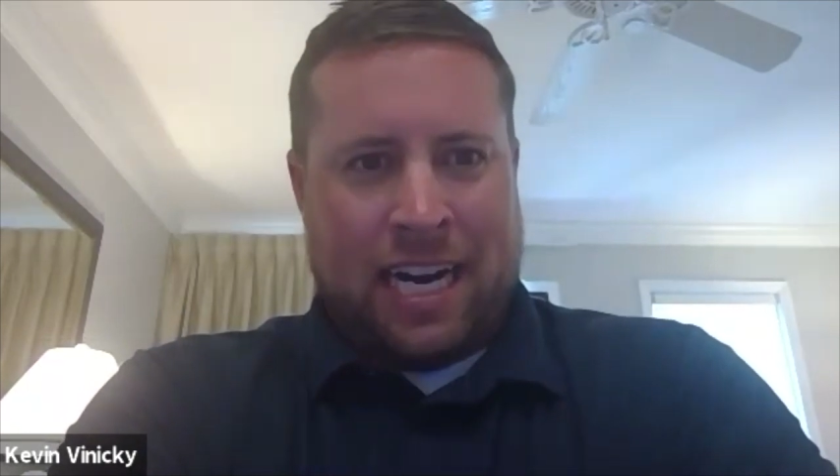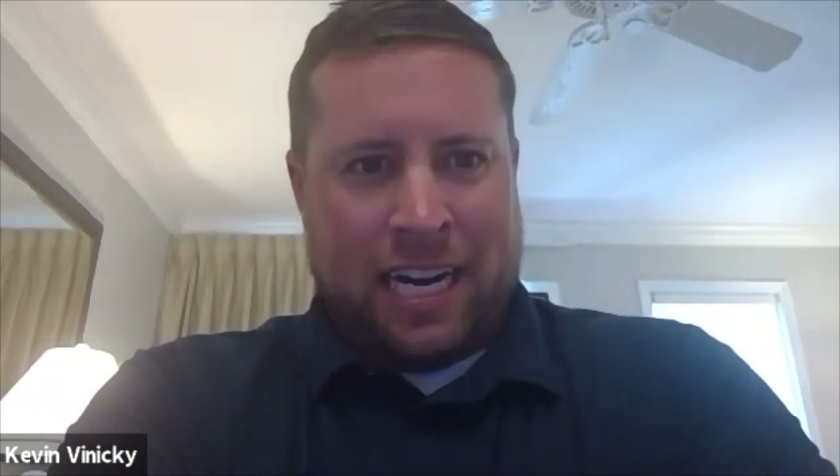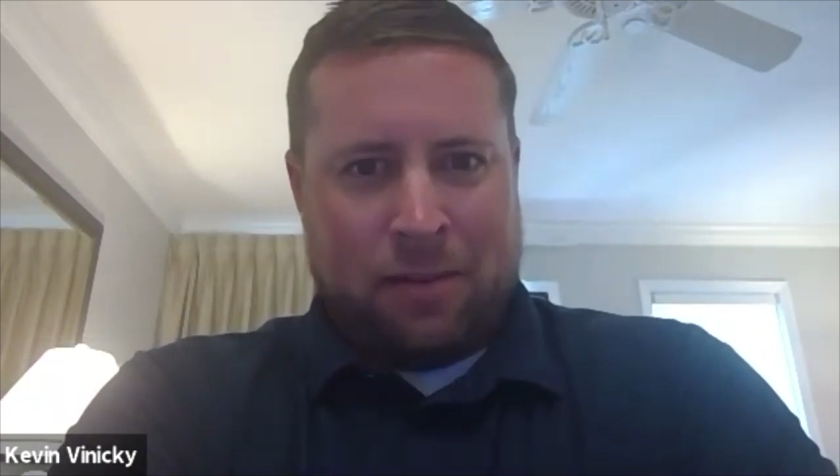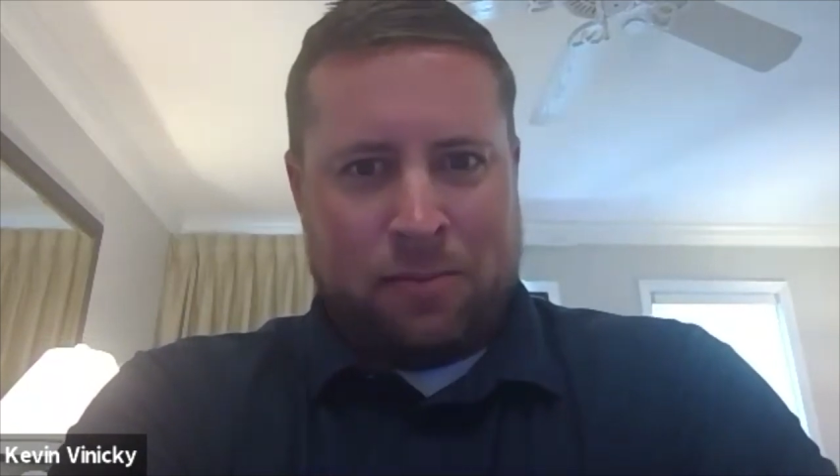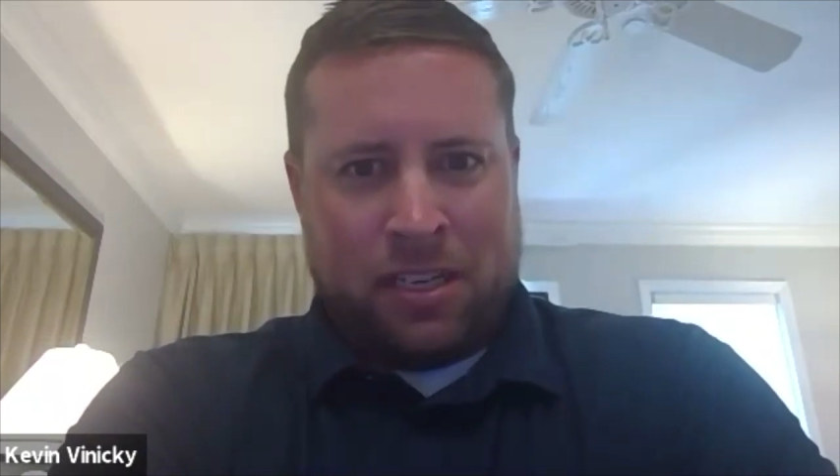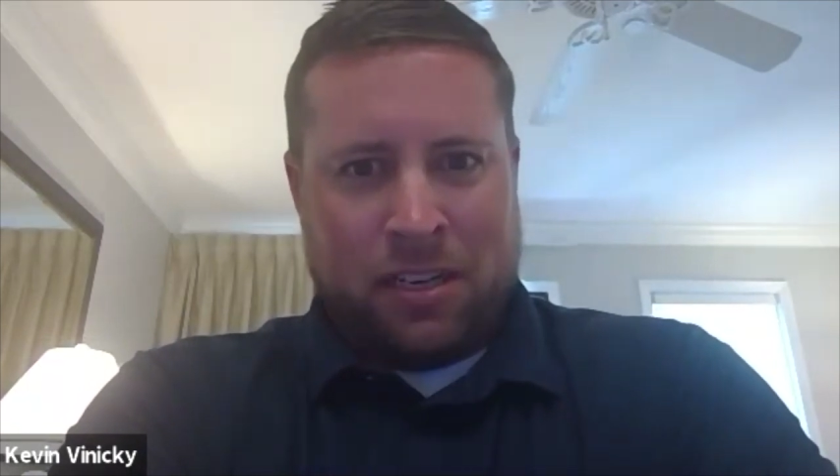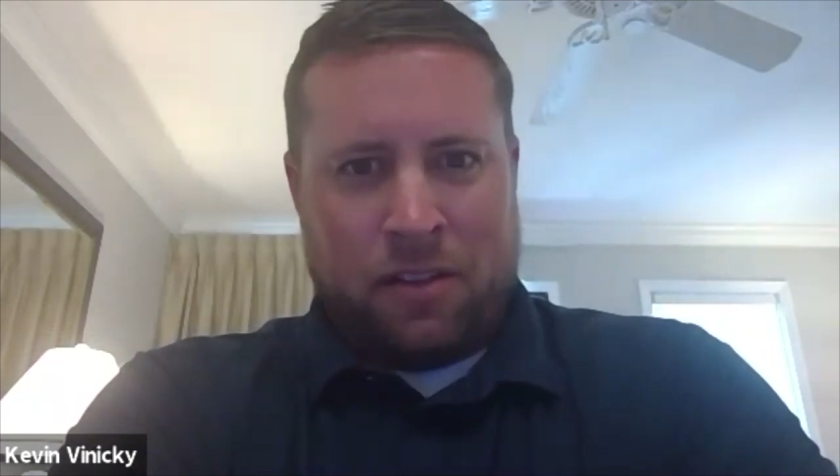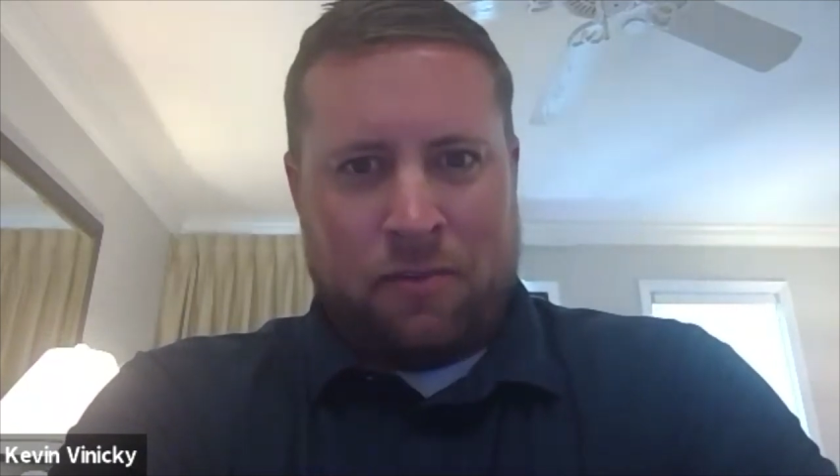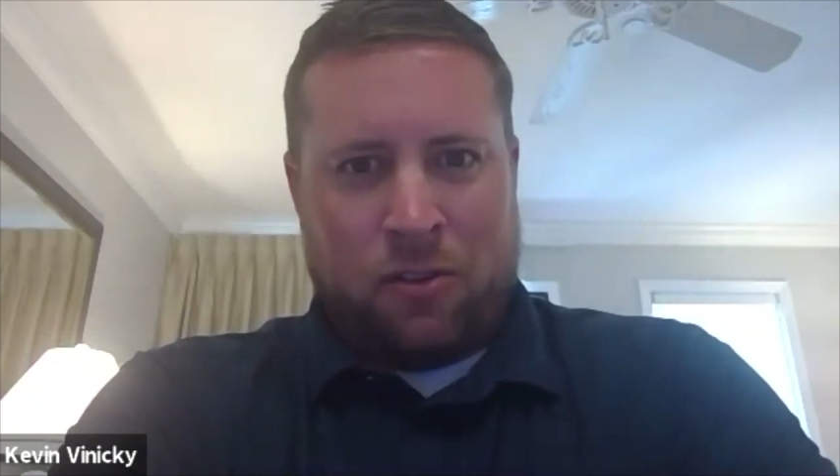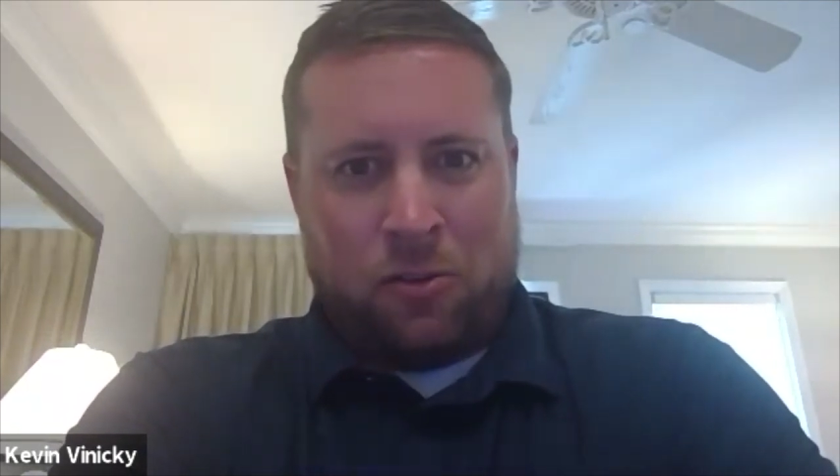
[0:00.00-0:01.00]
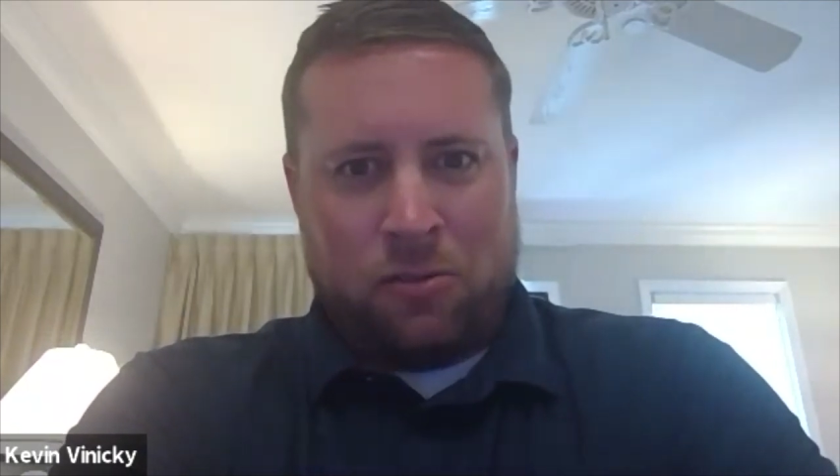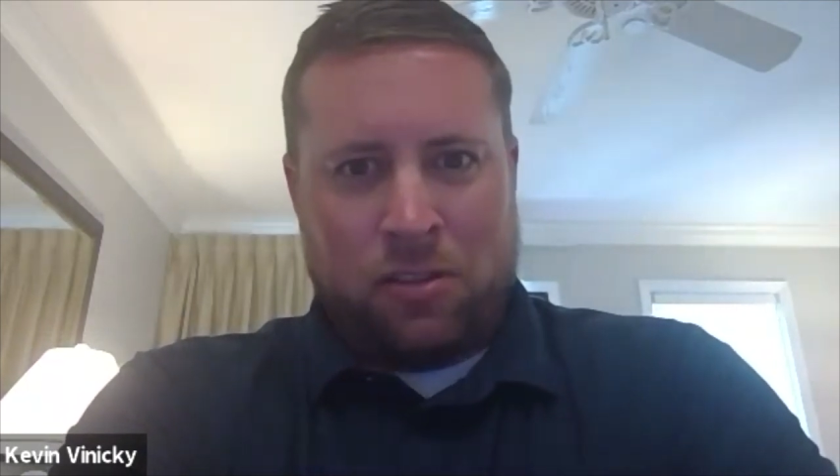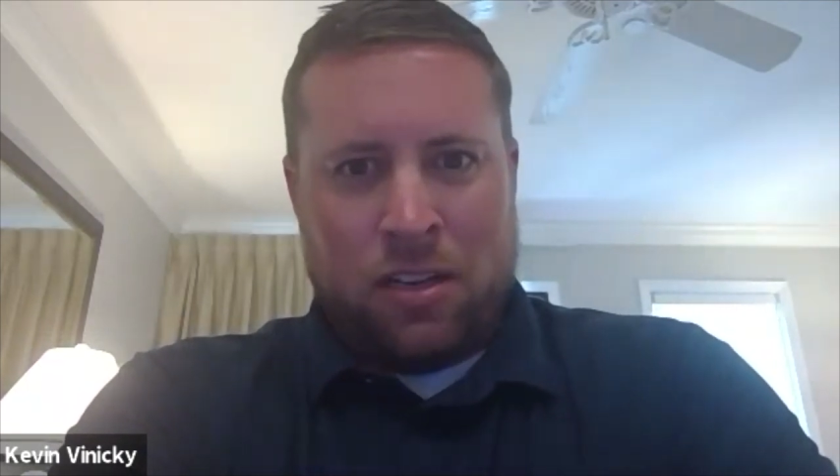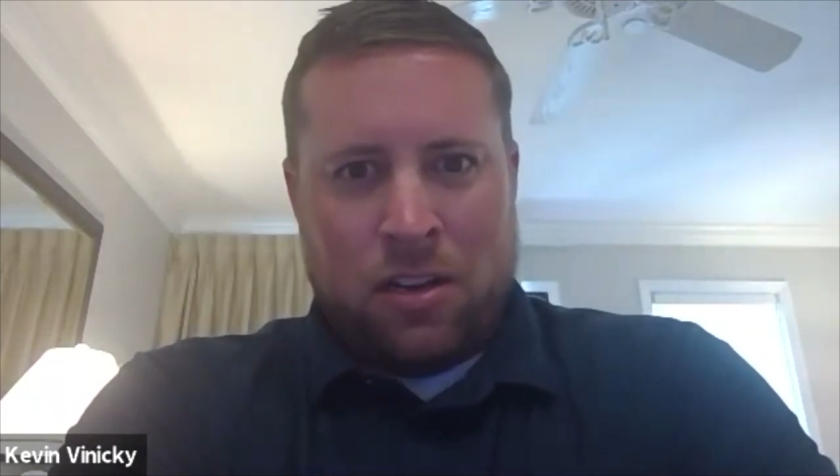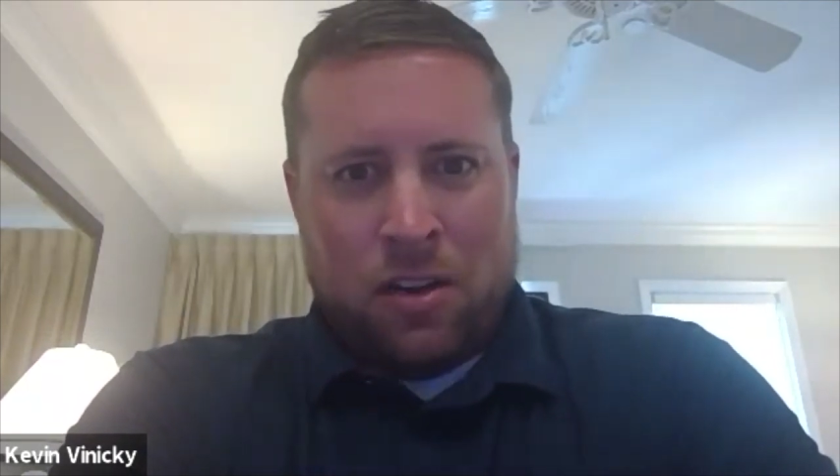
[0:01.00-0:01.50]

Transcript: kind of comes into the fold,